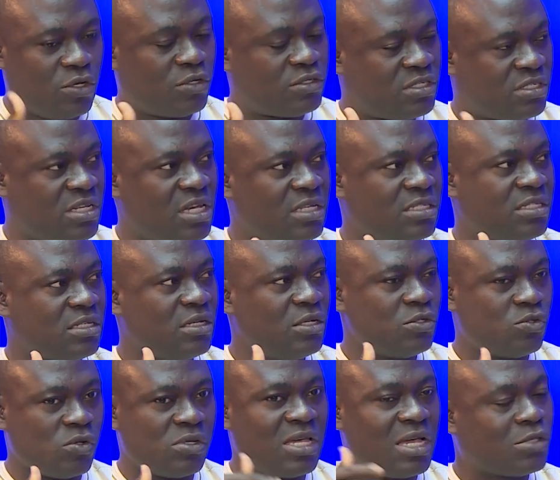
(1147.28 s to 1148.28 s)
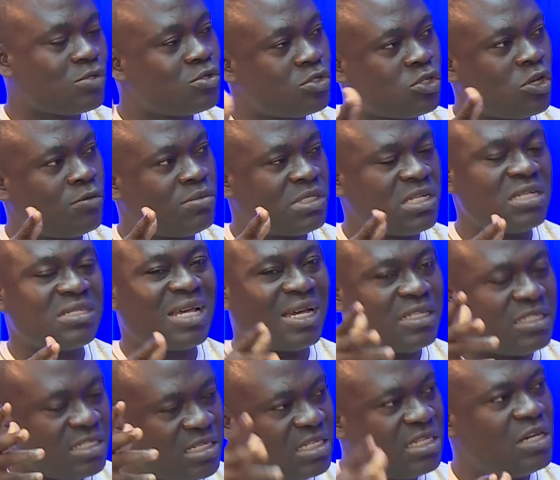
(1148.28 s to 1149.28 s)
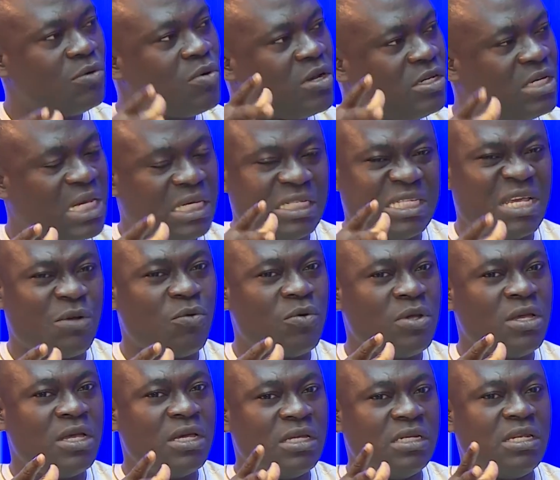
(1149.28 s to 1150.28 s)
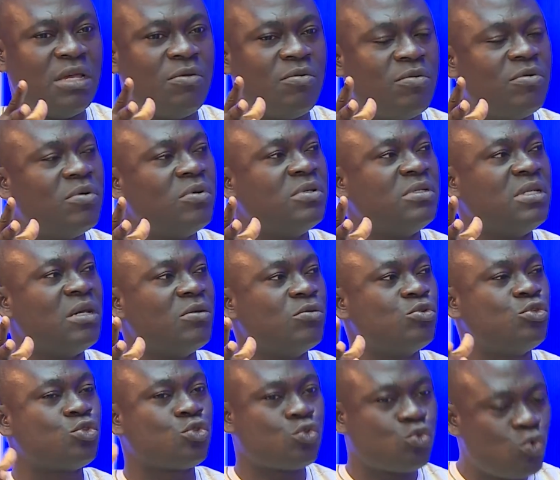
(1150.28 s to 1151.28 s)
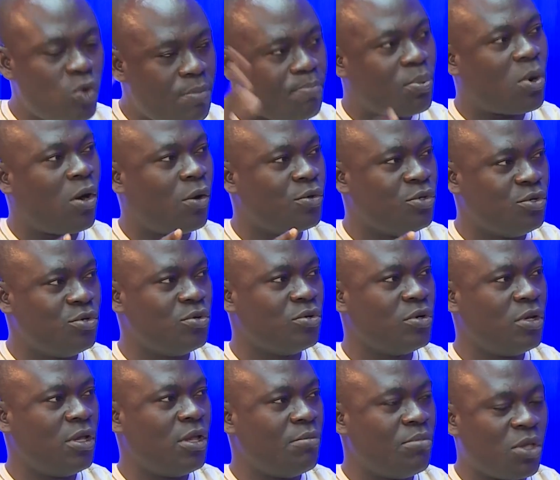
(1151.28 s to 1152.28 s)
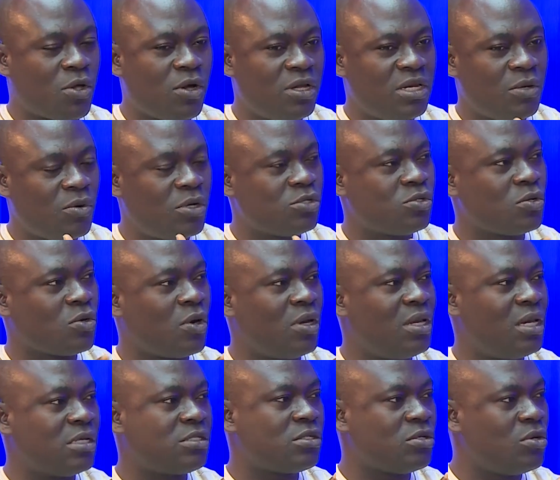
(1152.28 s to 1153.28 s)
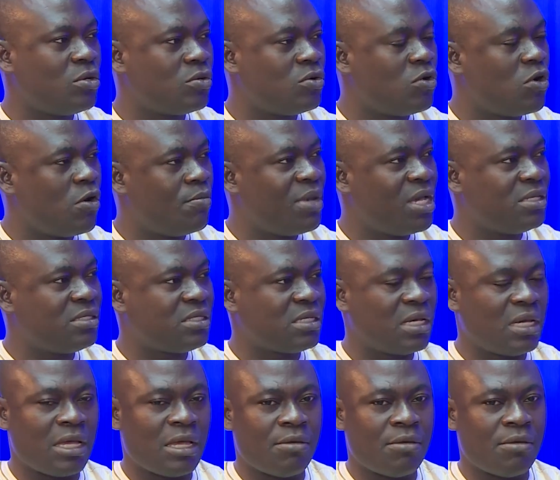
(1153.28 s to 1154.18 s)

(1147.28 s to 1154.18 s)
your state to get to some state and see the way they will sweep on you because they want to collect local government